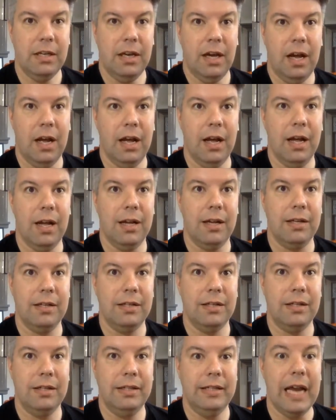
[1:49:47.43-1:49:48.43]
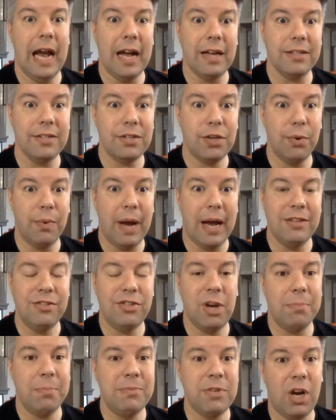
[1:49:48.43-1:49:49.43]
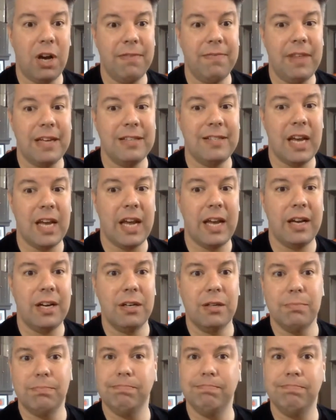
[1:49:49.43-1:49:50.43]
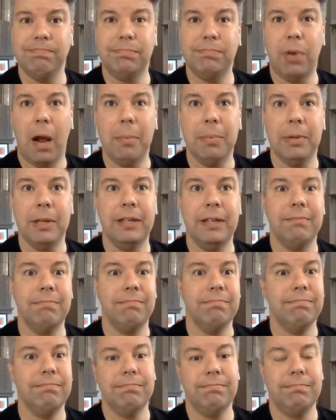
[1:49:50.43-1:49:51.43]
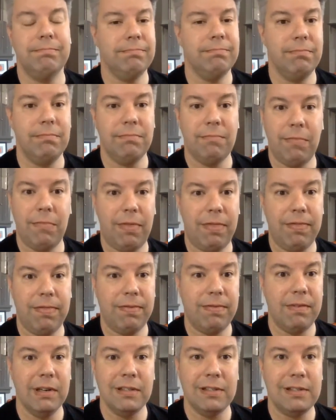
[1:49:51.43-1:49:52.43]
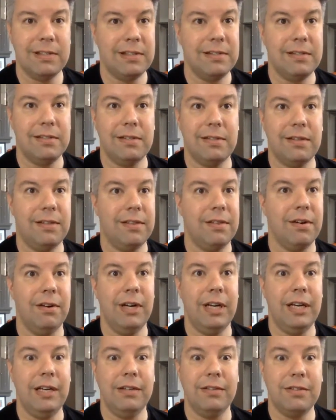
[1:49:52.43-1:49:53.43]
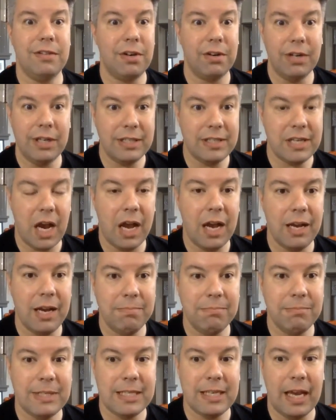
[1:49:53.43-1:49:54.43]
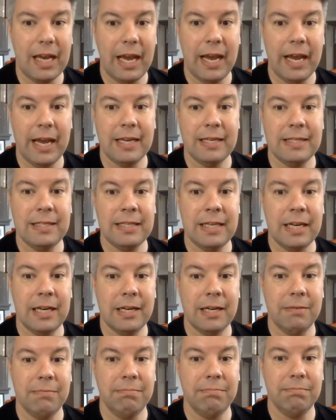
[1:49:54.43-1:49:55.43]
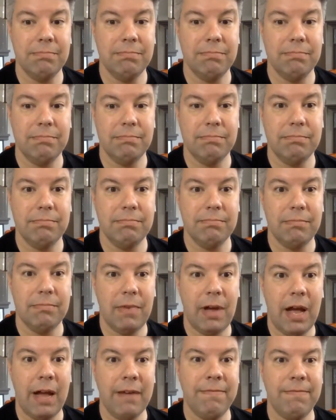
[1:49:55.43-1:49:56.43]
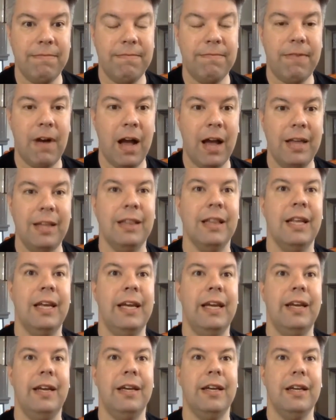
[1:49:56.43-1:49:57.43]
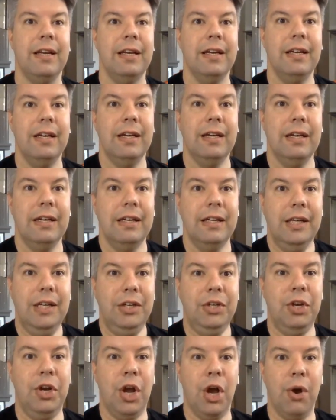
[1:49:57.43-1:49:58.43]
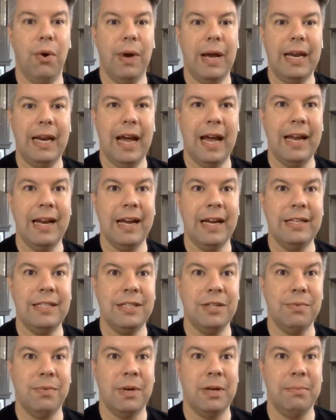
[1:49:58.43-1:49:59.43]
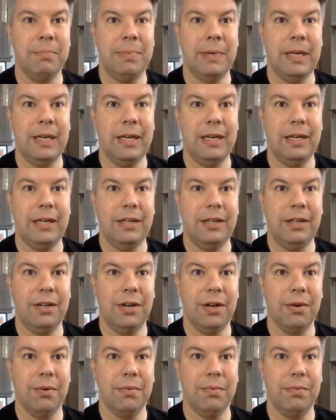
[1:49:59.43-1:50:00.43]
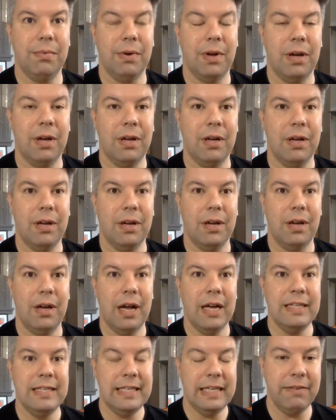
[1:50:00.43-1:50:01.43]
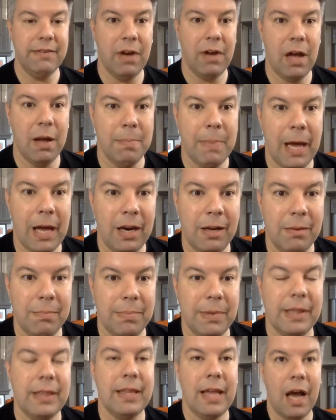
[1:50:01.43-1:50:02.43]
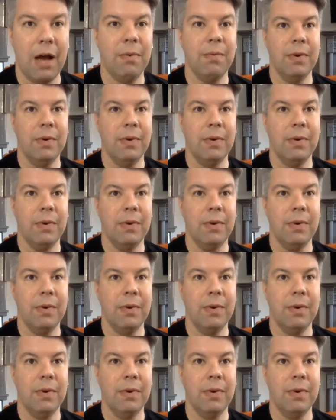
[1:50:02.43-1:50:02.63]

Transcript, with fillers: uh, yeah, so I jumped off that tire probably 30, 30 times, and um, I finally, you know, I I, I didn't want to be you know. Uh, a diva about it, but that